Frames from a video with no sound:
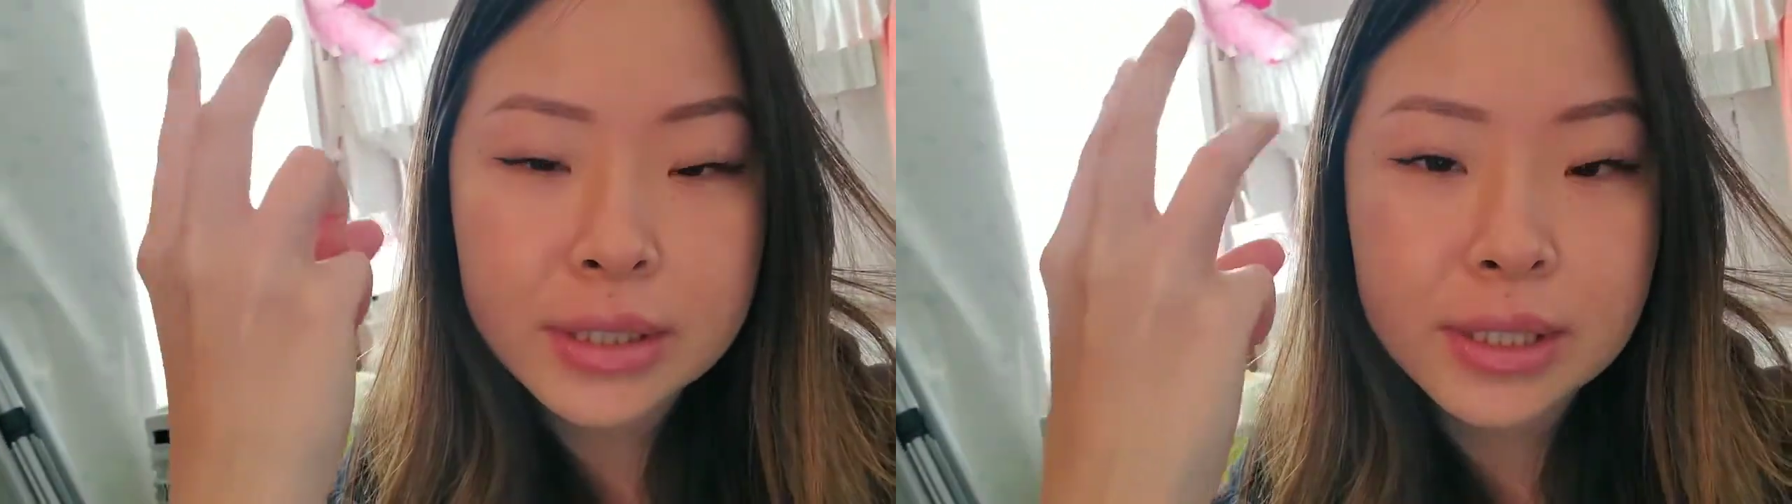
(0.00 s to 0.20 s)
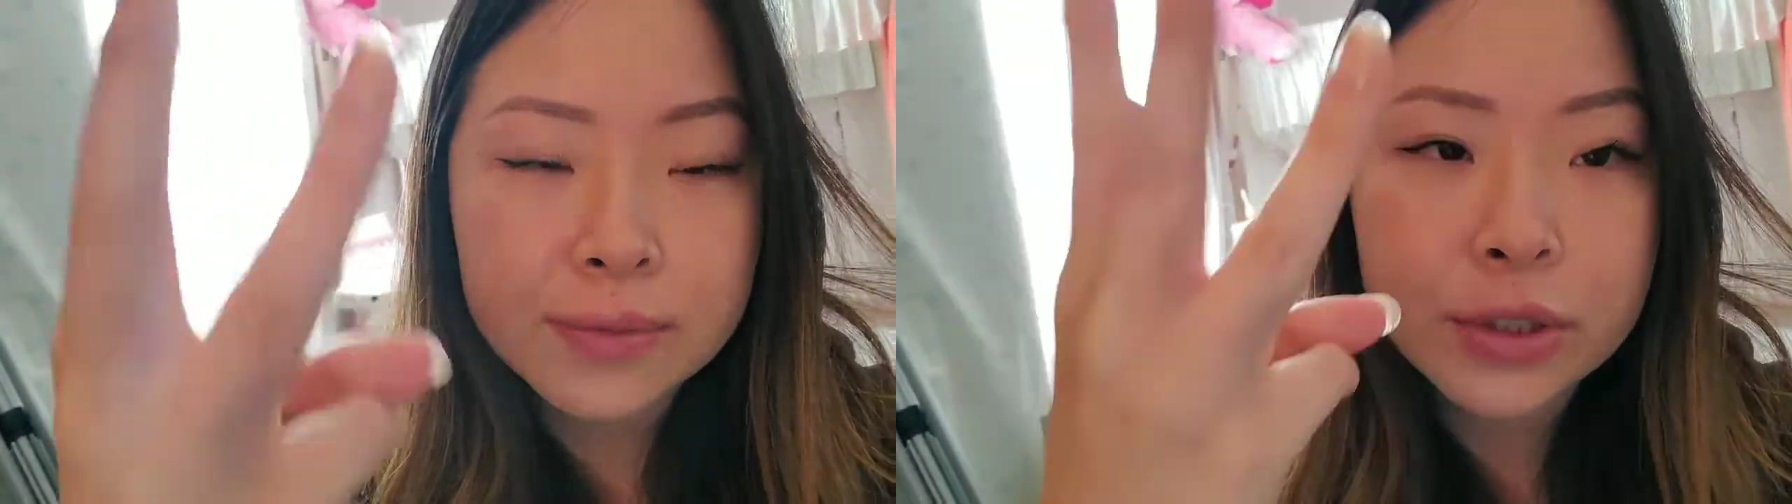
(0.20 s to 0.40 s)

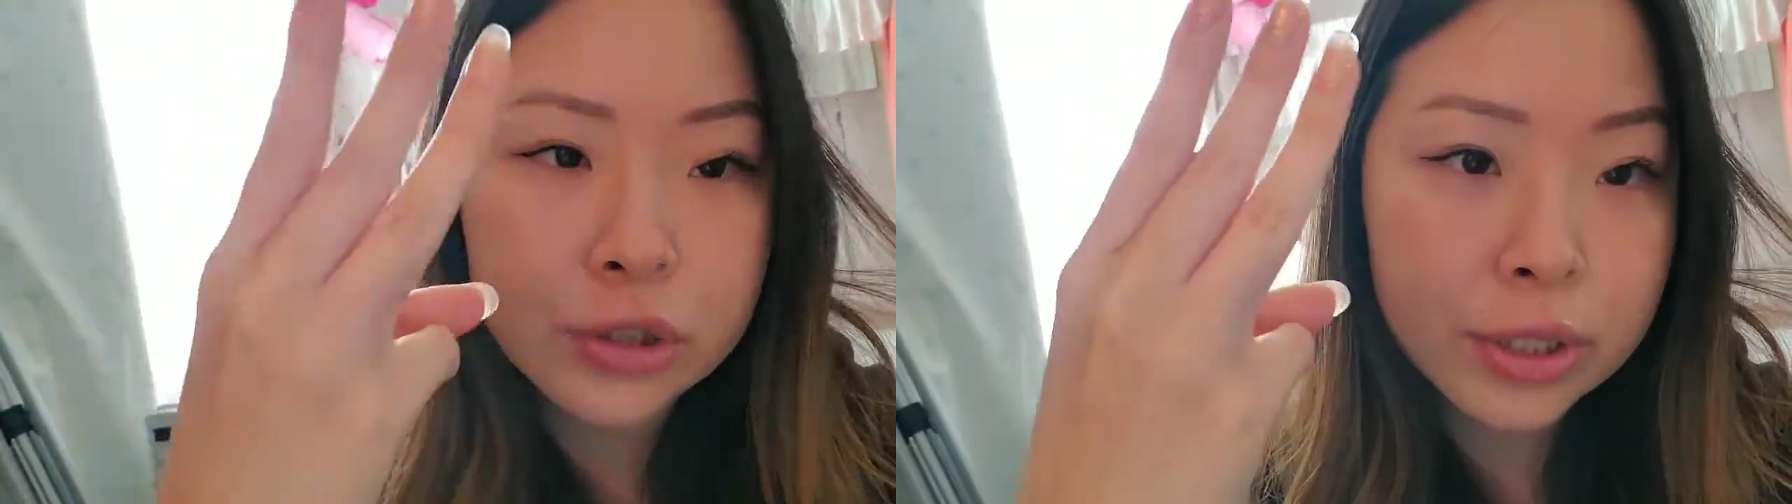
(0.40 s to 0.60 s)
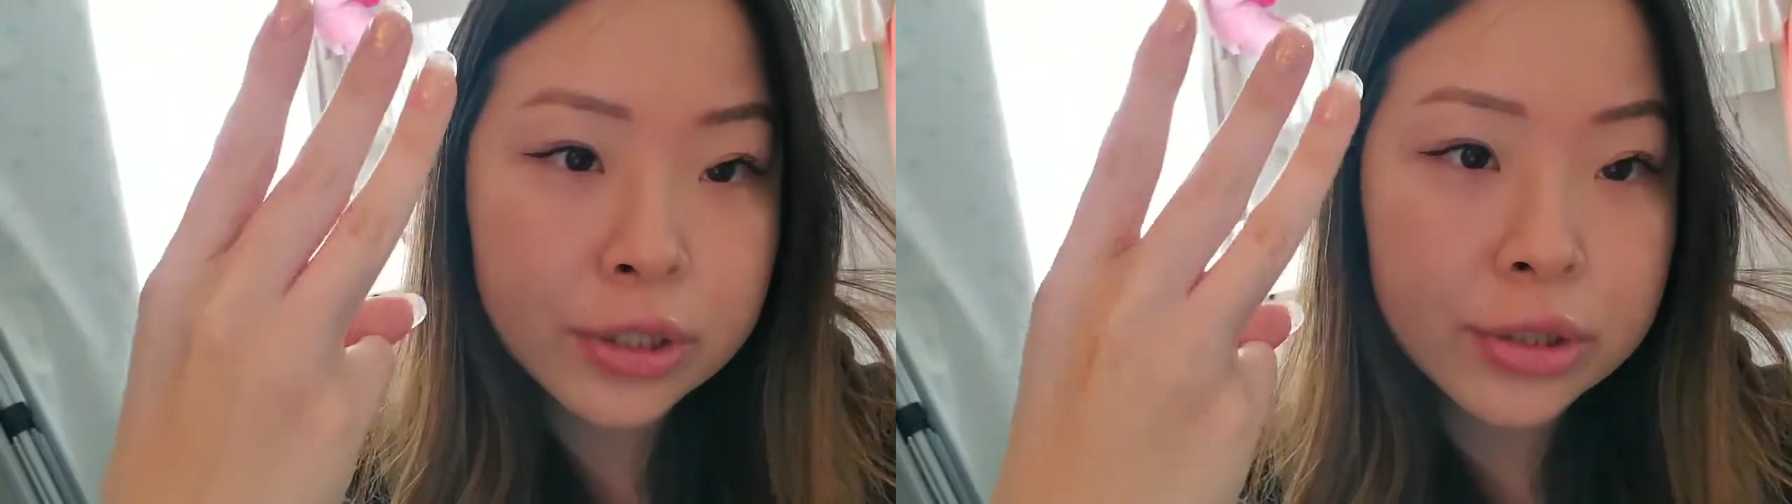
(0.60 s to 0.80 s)

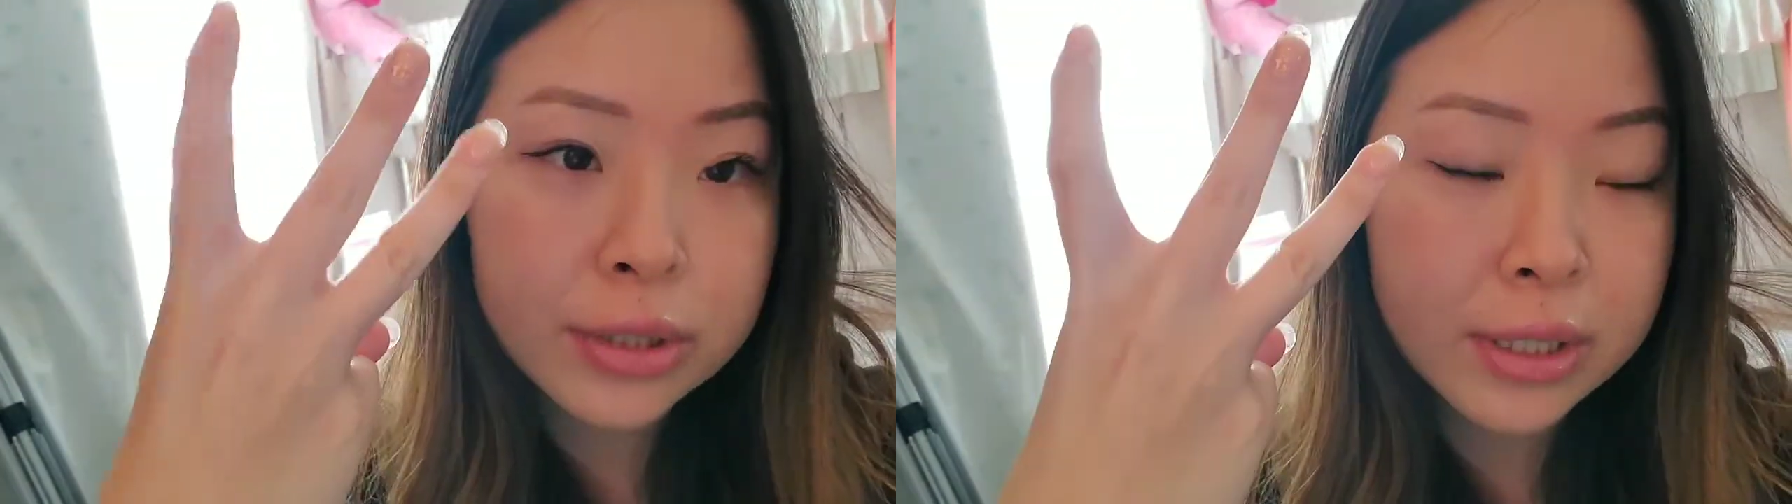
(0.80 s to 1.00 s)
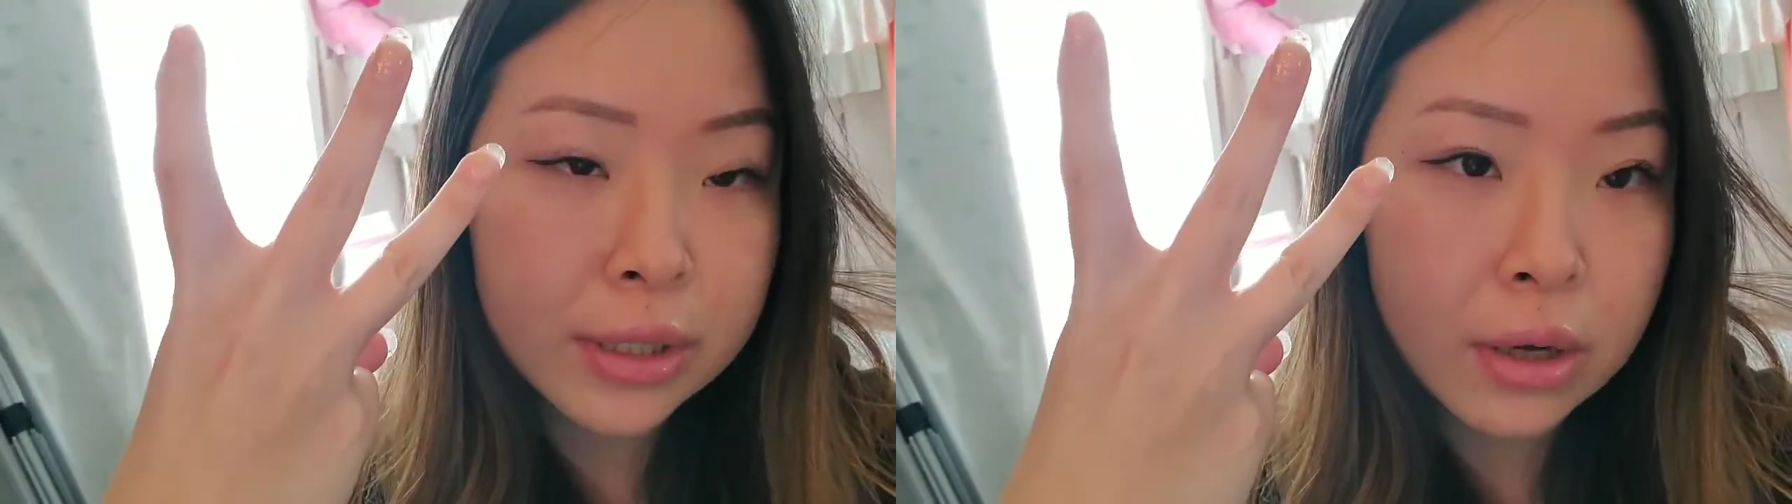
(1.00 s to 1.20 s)
infrastructure
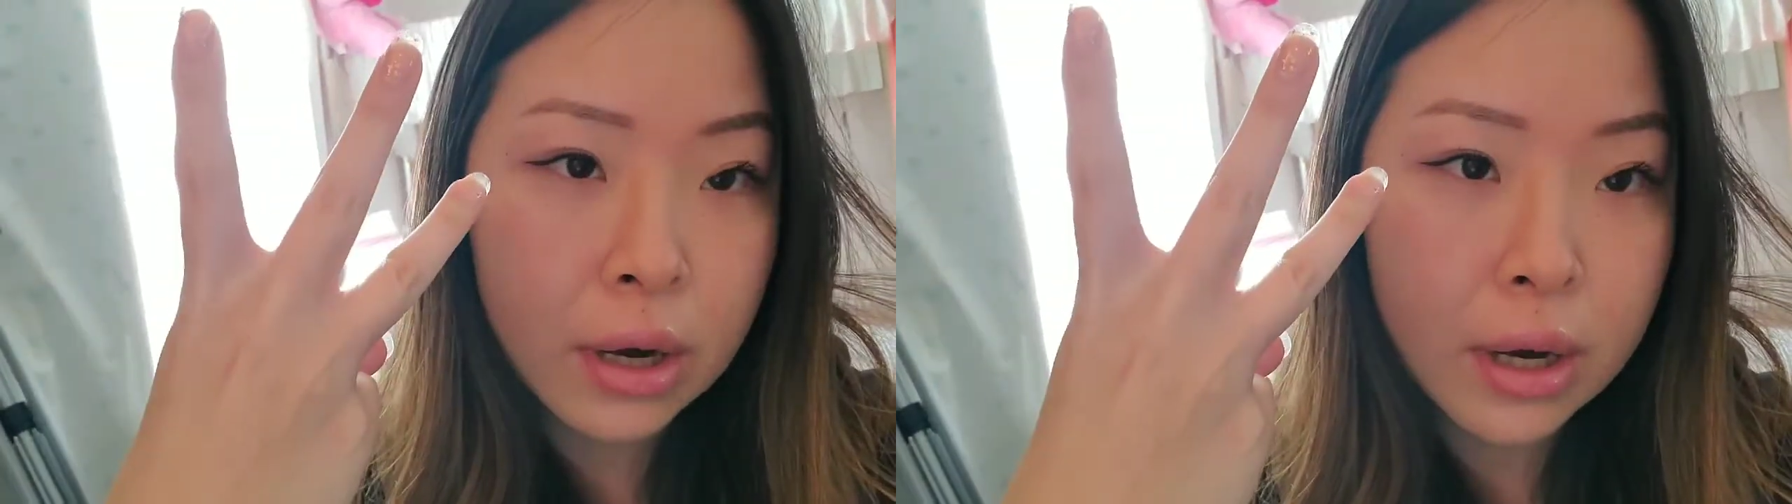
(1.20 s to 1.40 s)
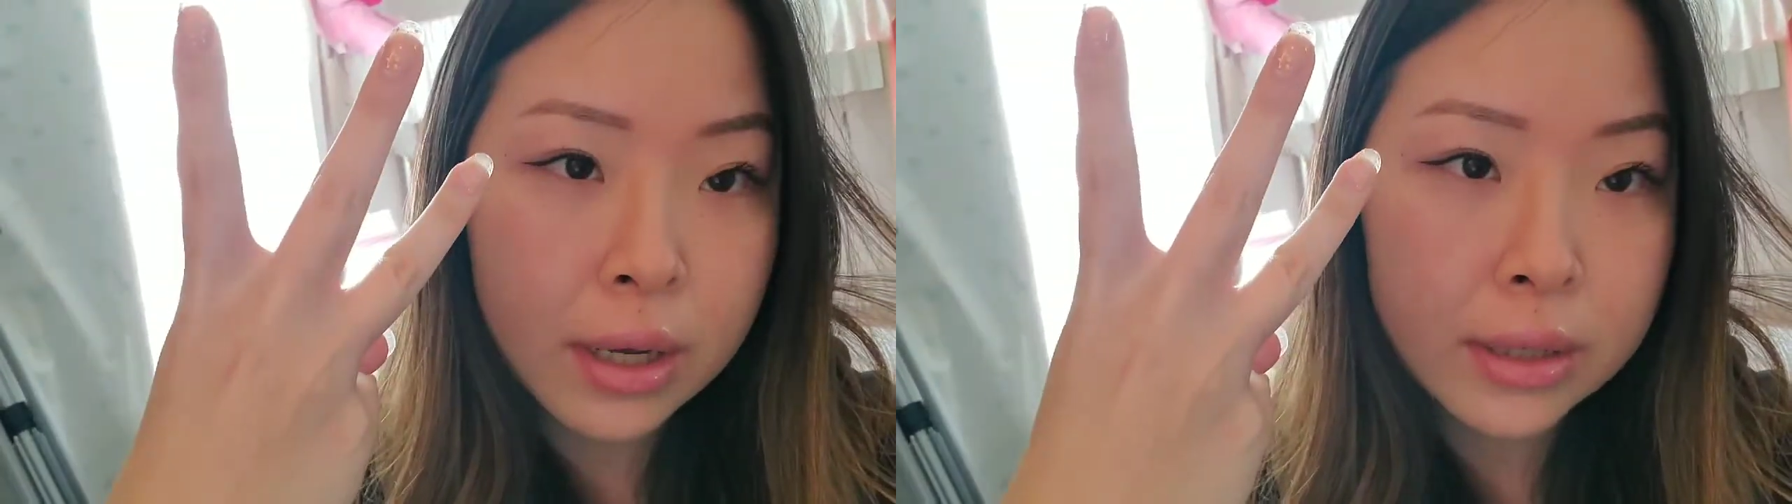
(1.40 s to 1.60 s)
and
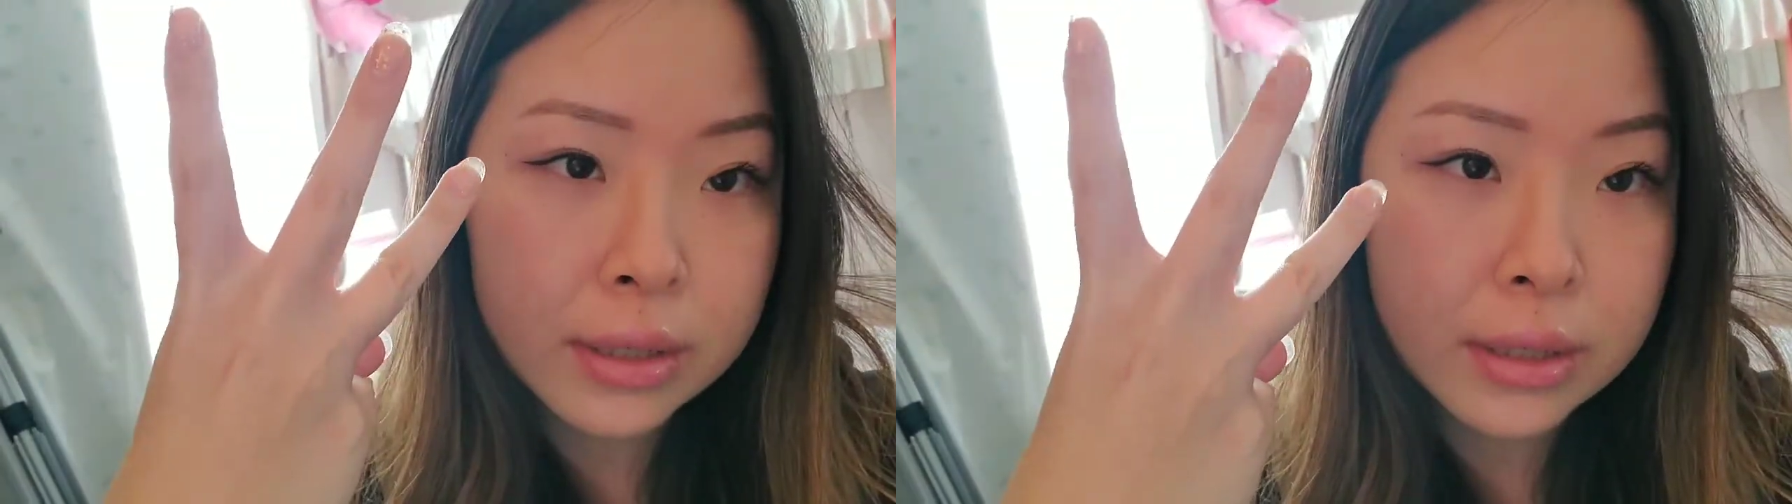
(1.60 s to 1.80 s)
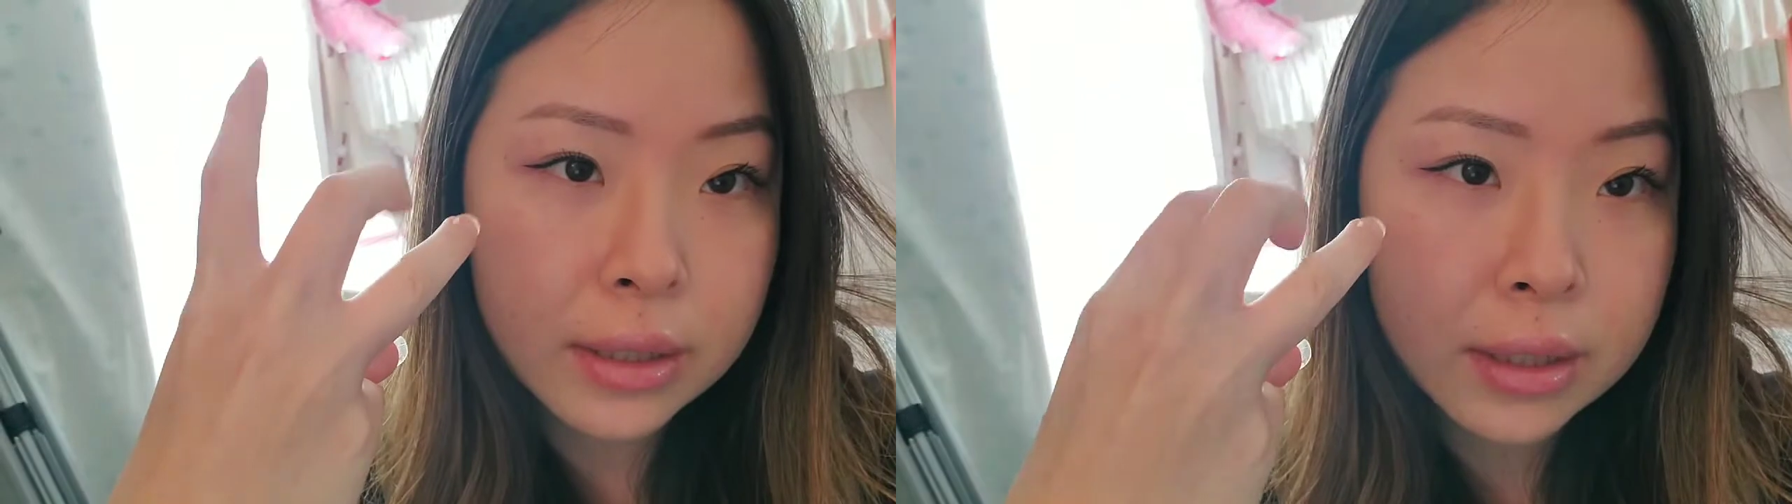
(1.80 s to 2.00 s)

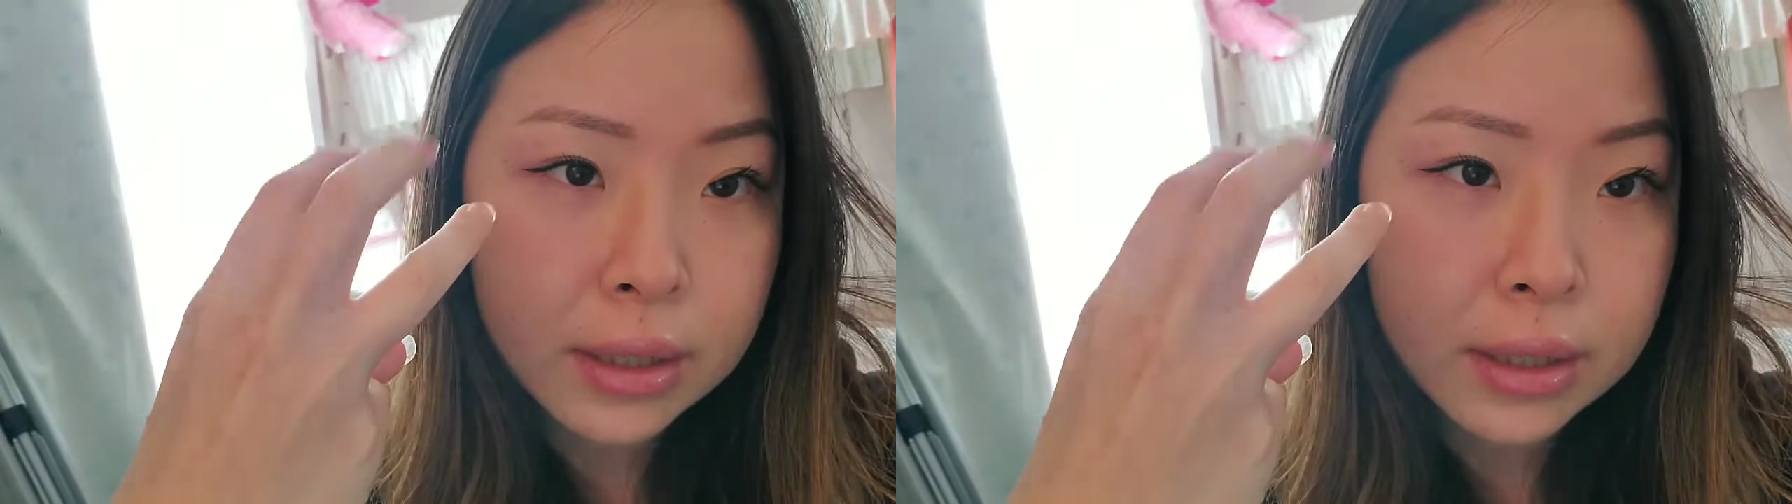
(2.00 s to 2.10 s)
econ,